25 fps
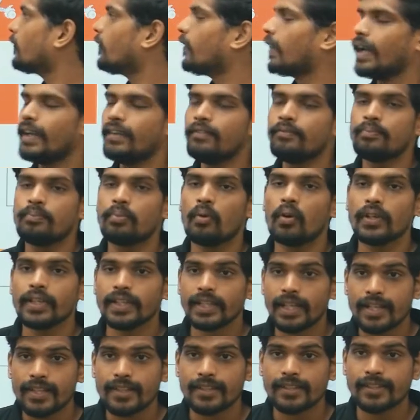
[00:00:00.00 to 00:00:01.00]
5
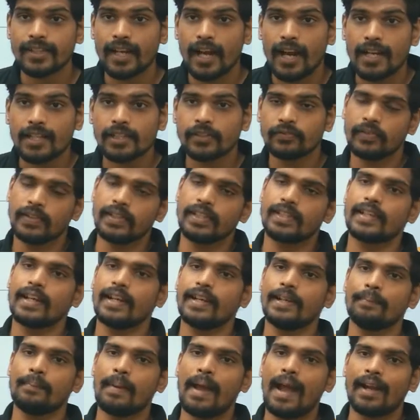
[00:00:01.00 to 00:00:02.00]
pointed stars with
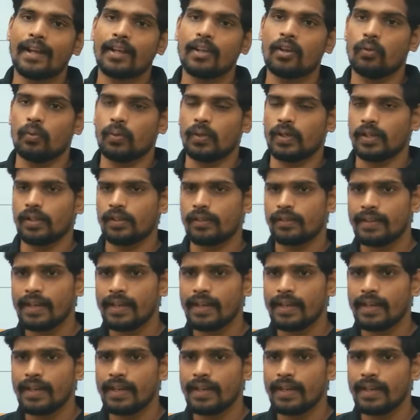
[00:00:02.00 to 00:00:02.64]
red background.